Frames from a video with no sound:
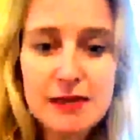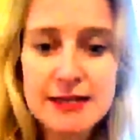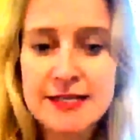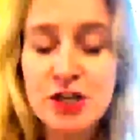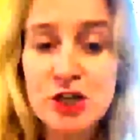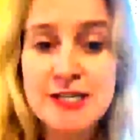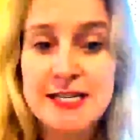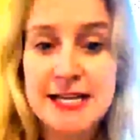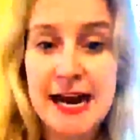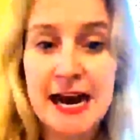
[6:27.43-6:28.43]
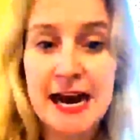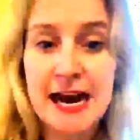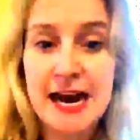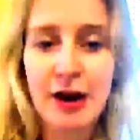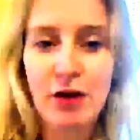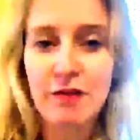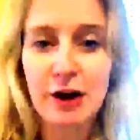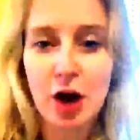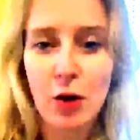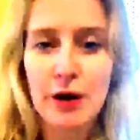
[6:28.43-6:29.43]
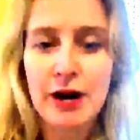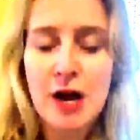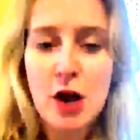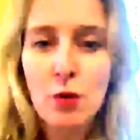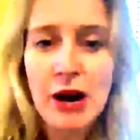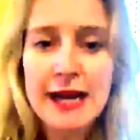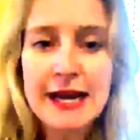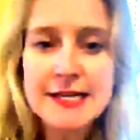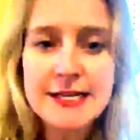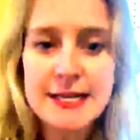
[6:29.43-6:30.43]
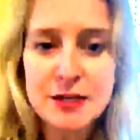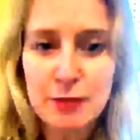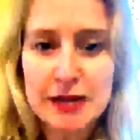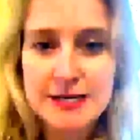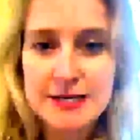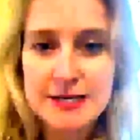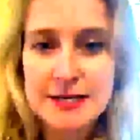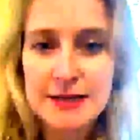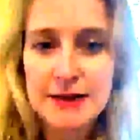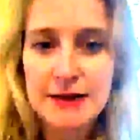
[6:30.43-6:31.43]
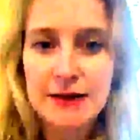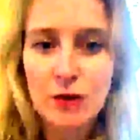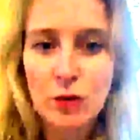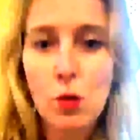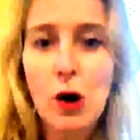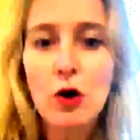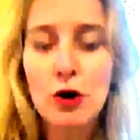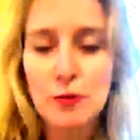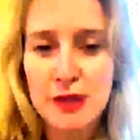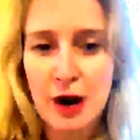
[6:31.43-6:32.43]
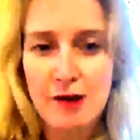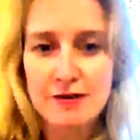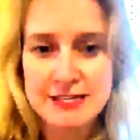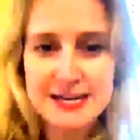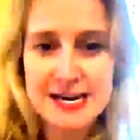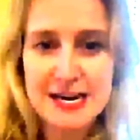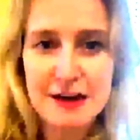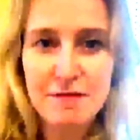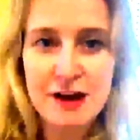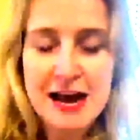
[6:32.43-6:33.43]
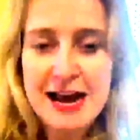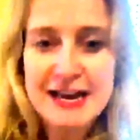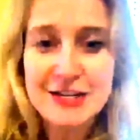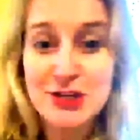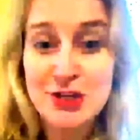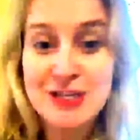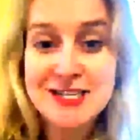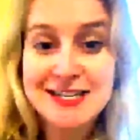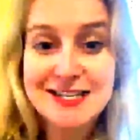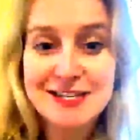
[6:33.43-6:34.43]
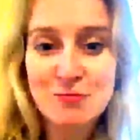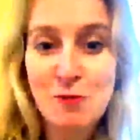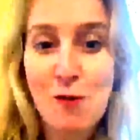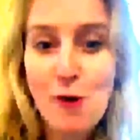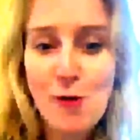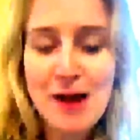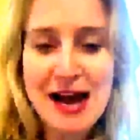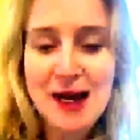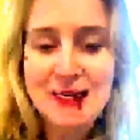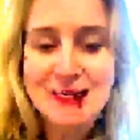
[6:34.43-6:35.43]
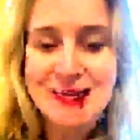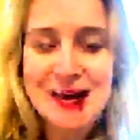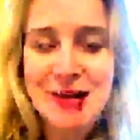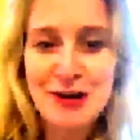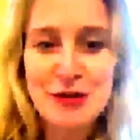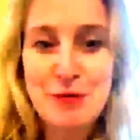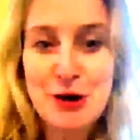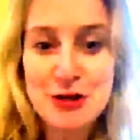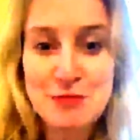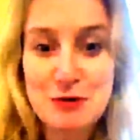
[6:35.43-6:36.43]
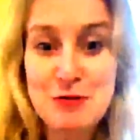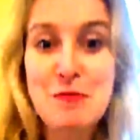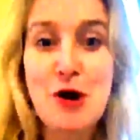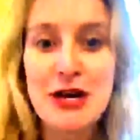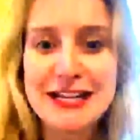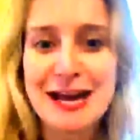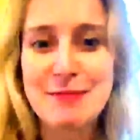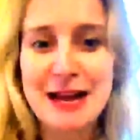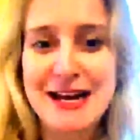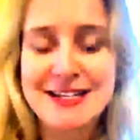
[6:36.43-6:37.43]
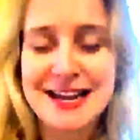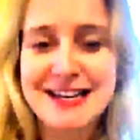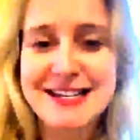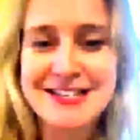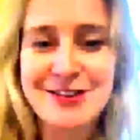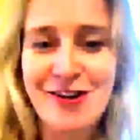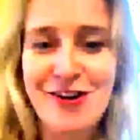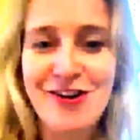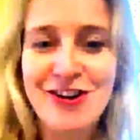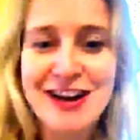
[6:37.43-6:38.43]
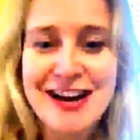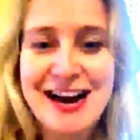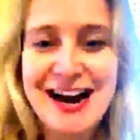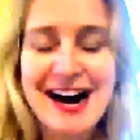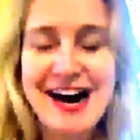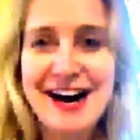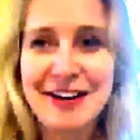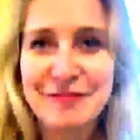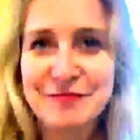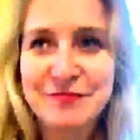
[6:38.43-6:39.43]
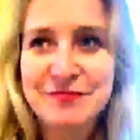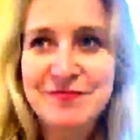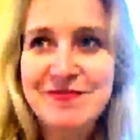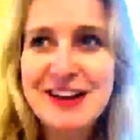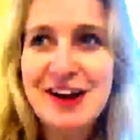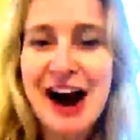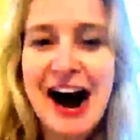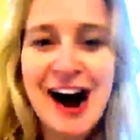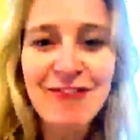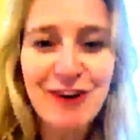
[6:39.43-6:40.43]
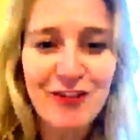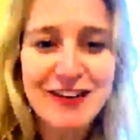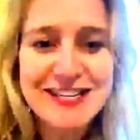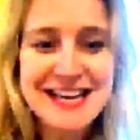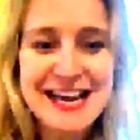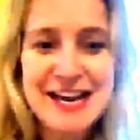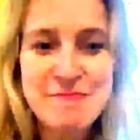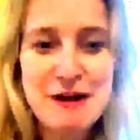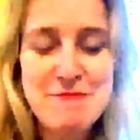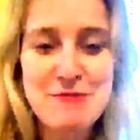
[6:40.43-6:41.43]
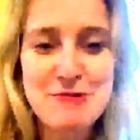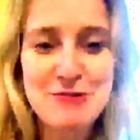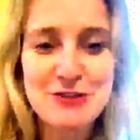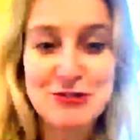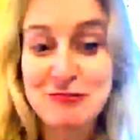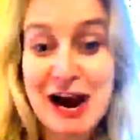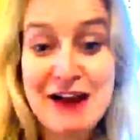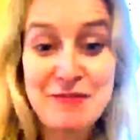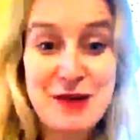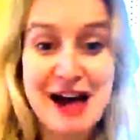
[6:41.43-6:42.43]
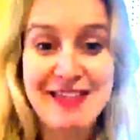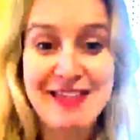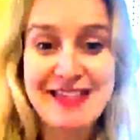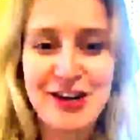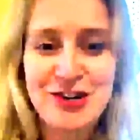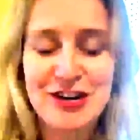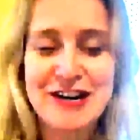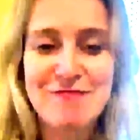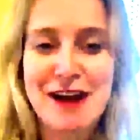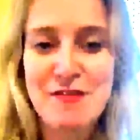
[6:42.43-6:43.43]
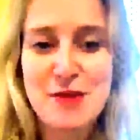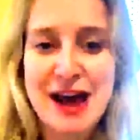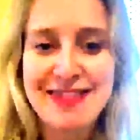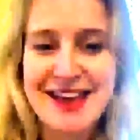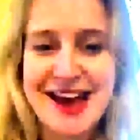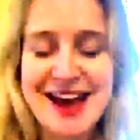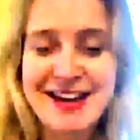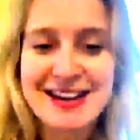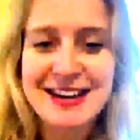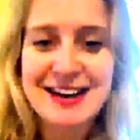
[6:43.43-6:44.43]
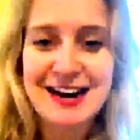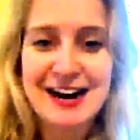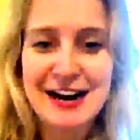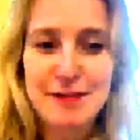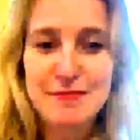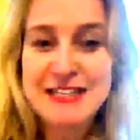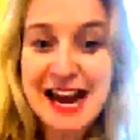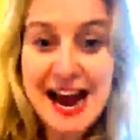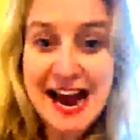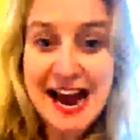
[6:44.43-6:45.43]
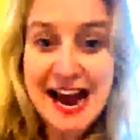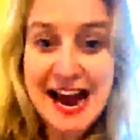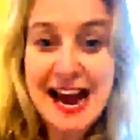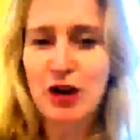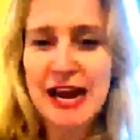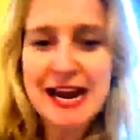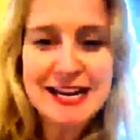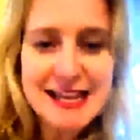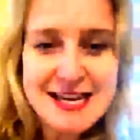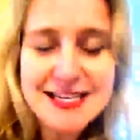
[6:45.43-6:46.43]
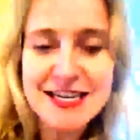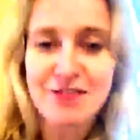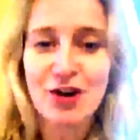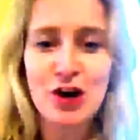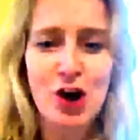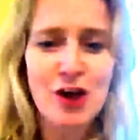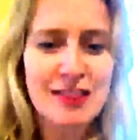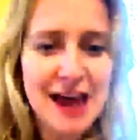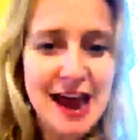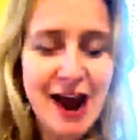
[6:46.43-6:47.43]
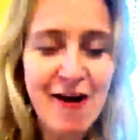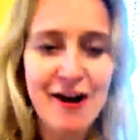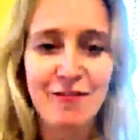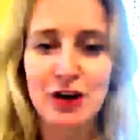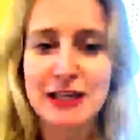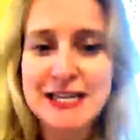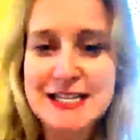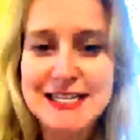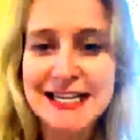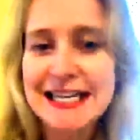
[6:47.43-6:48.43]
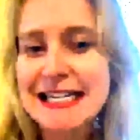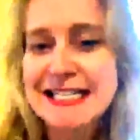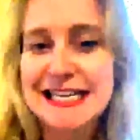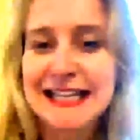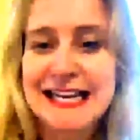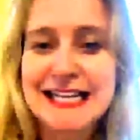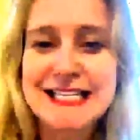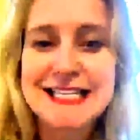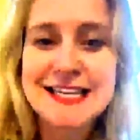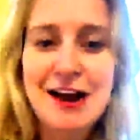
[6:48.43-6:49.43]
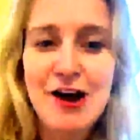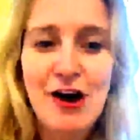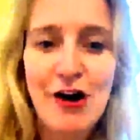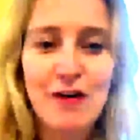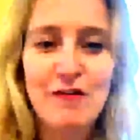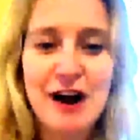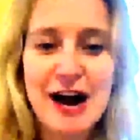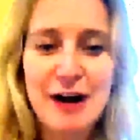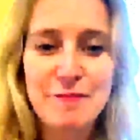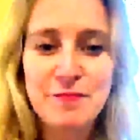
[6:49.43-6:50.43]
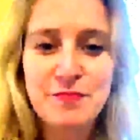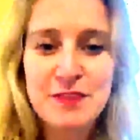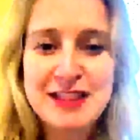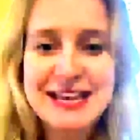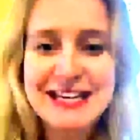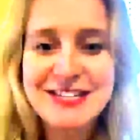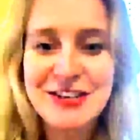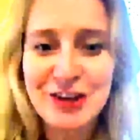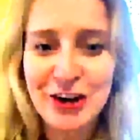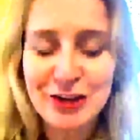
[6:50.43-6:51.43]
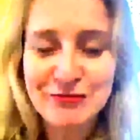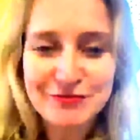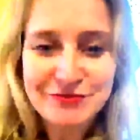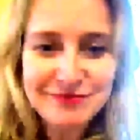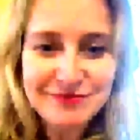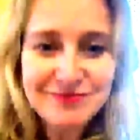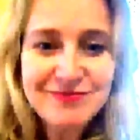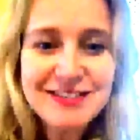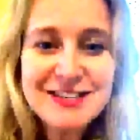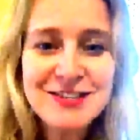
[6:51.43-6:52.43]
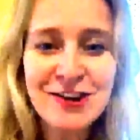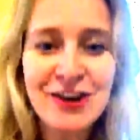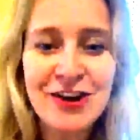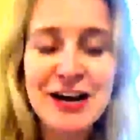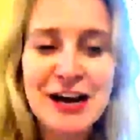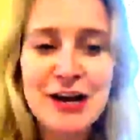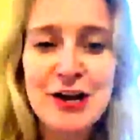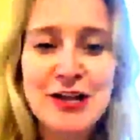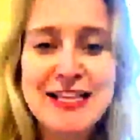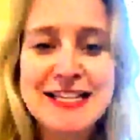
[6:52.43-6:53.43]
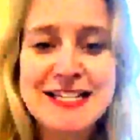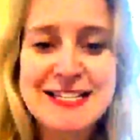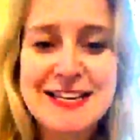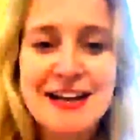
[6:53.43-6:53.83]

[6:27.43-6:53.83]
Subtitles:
they suggest a town, and off I go. And when I get to these places, the welcome that I receive is just as warm as, you know, the person promoting that place. And it's so, you know, heartwarming to hear people just rave about their country and rave about their town, and you've got to eat this and you've got to go there. And I've got lists and lists and lists of things to do. So, you know, this